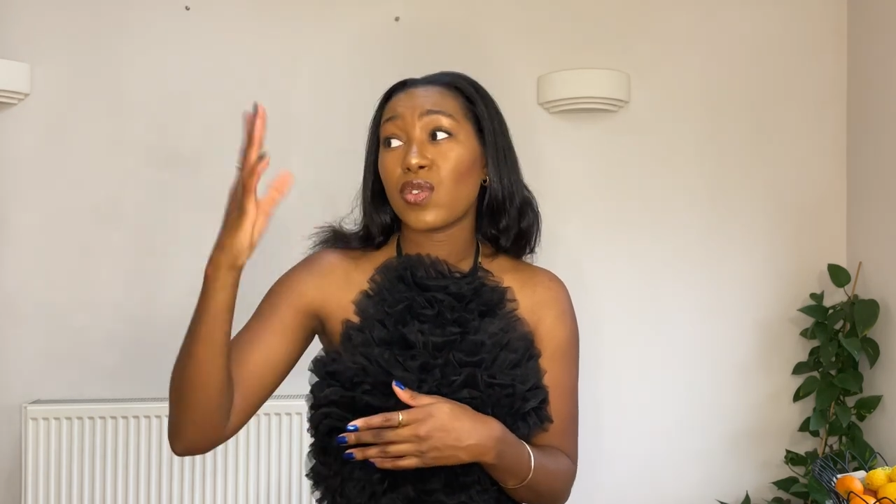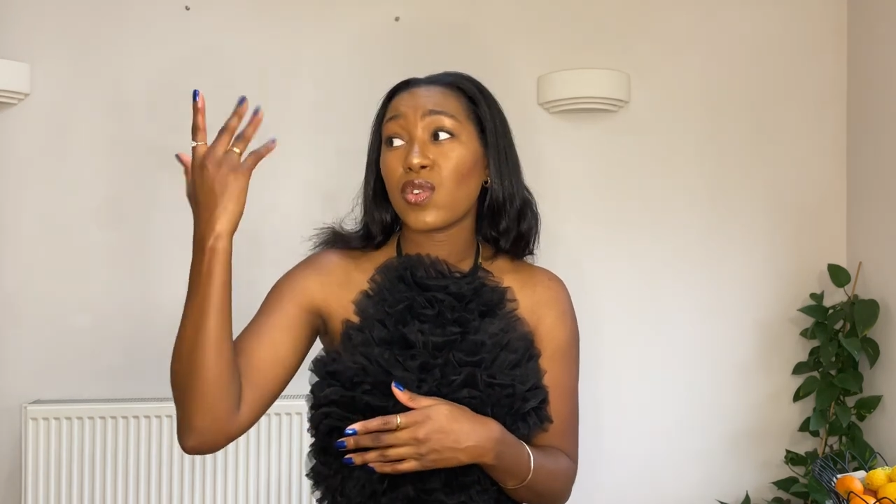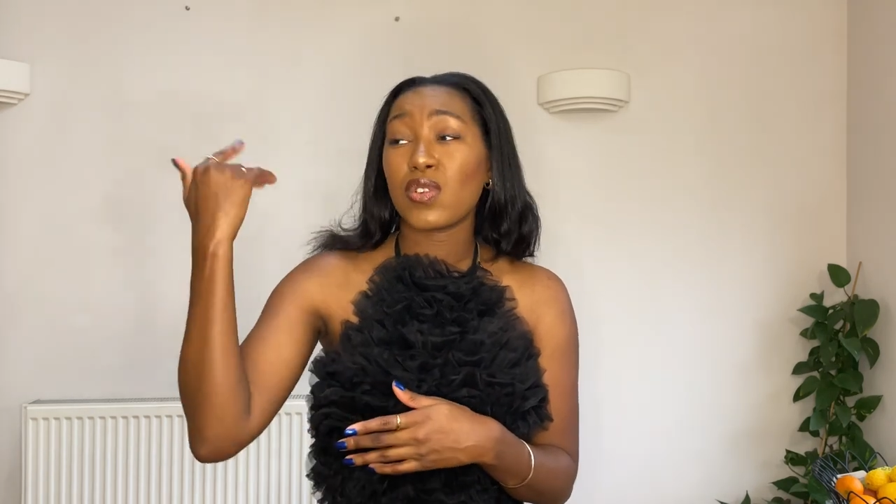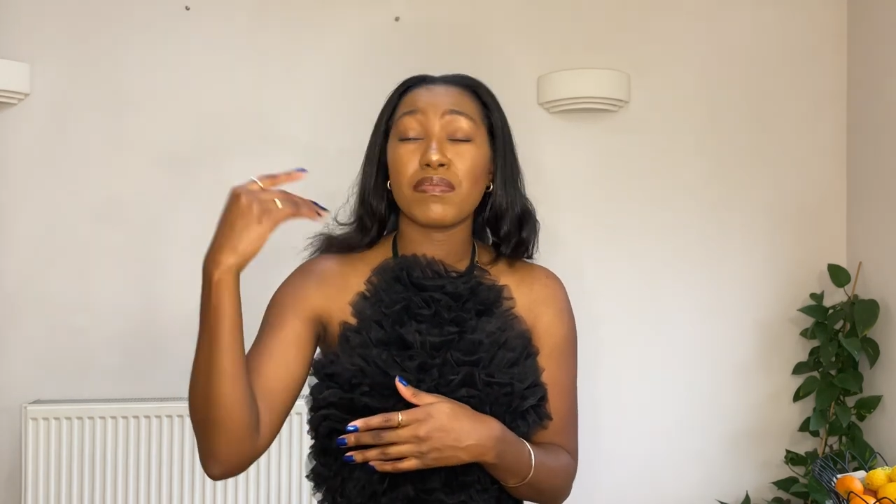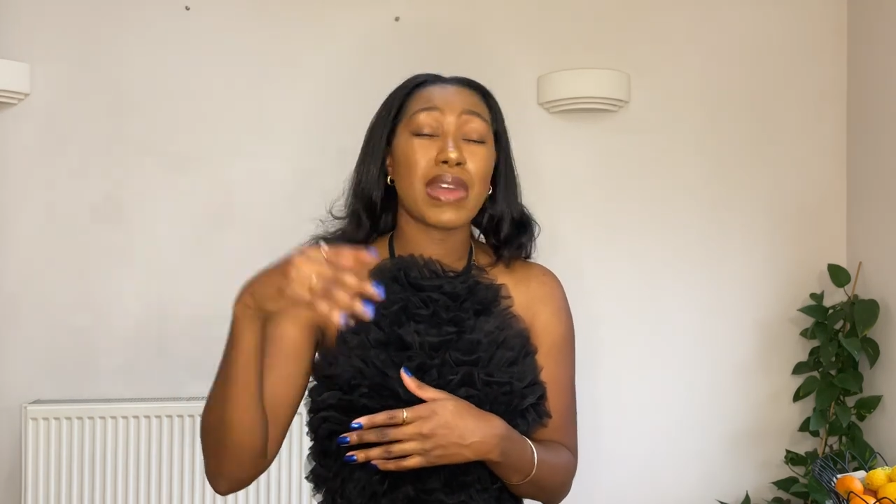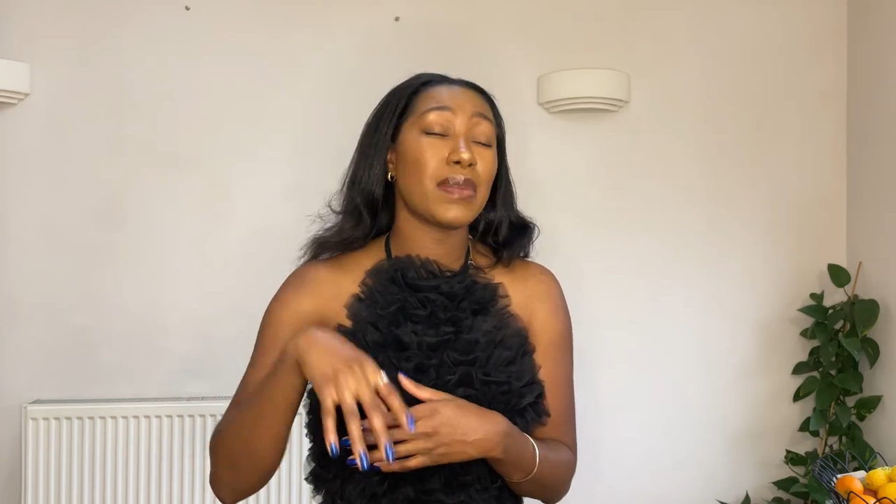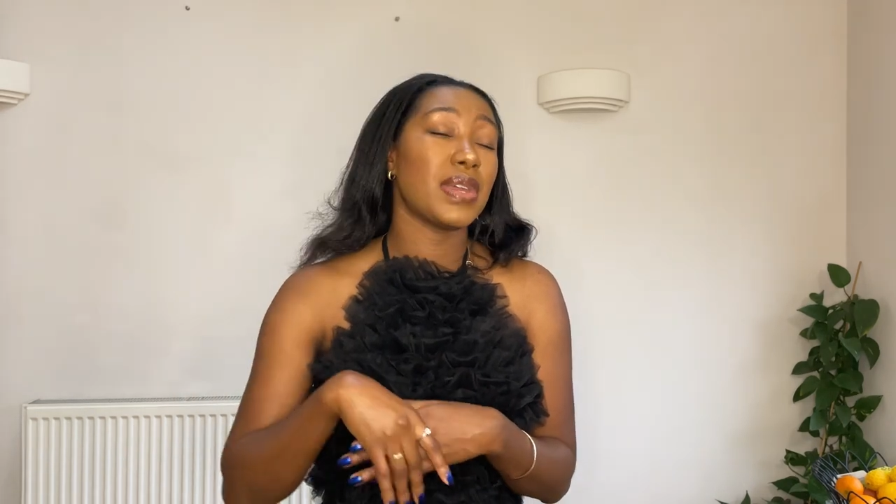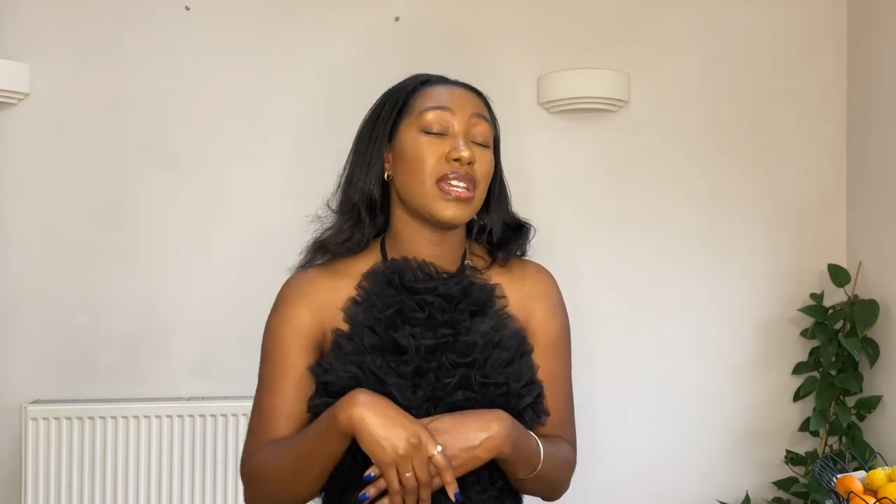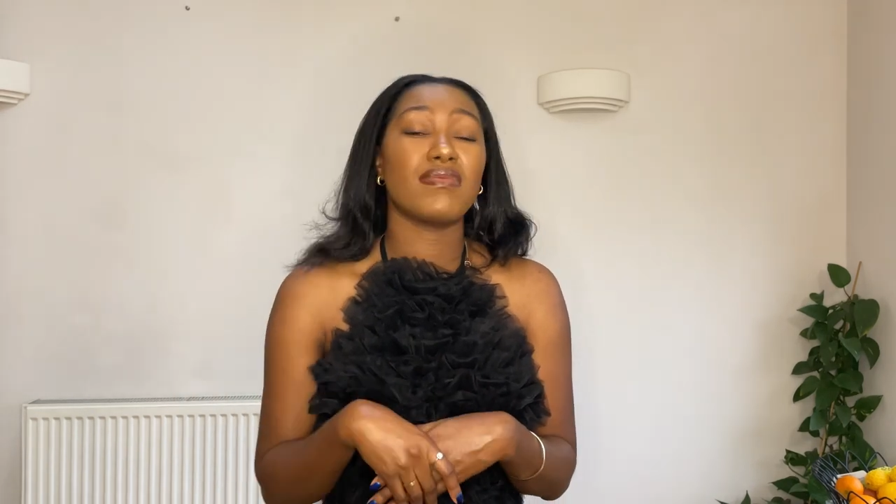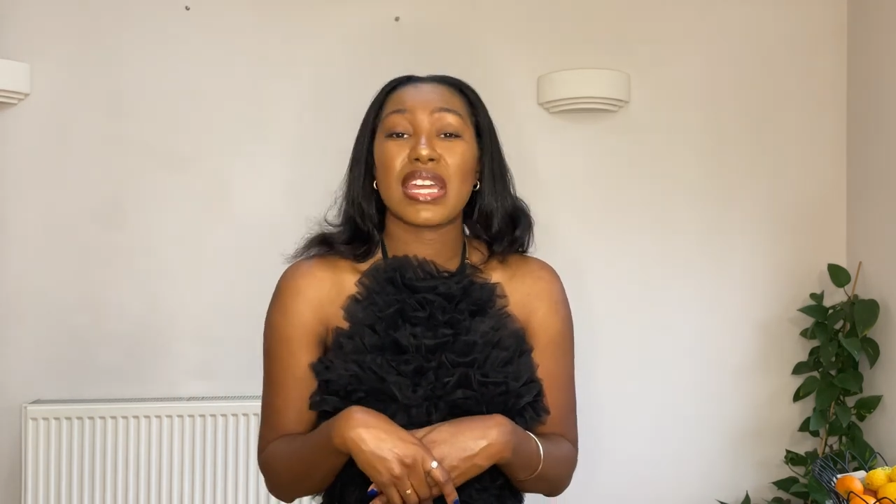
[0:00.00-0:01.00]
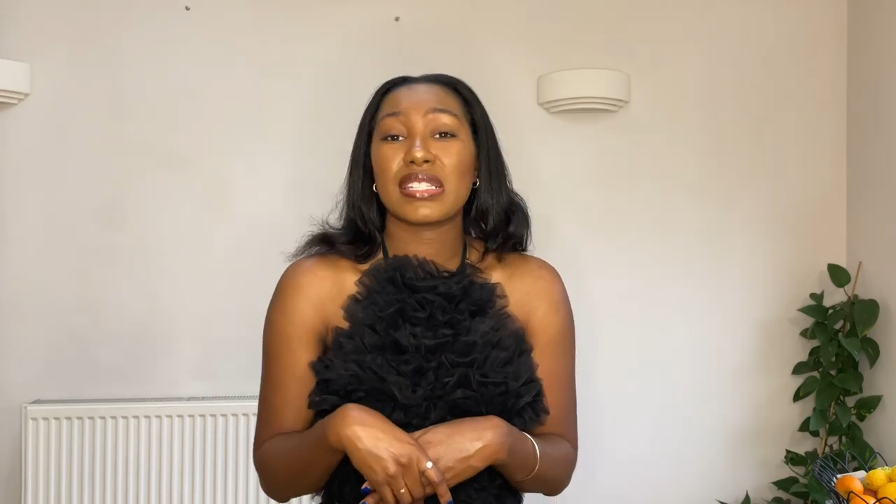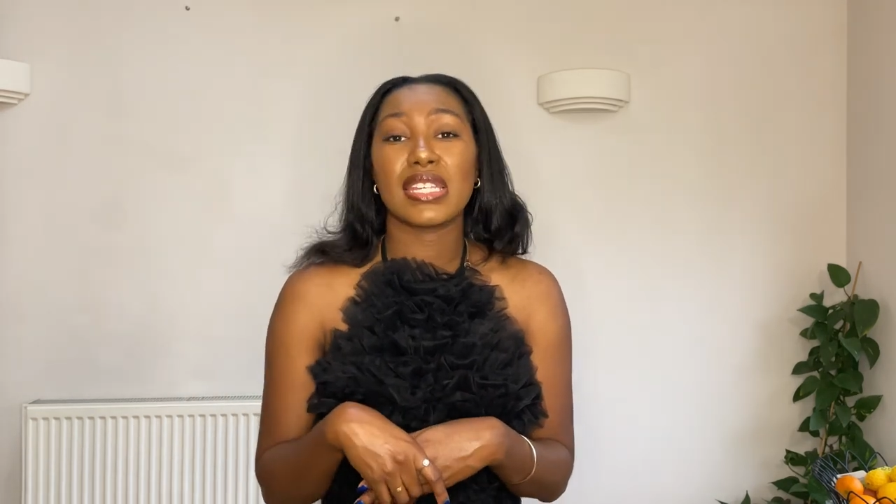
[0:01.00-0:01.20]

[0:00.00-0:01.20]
or maybe next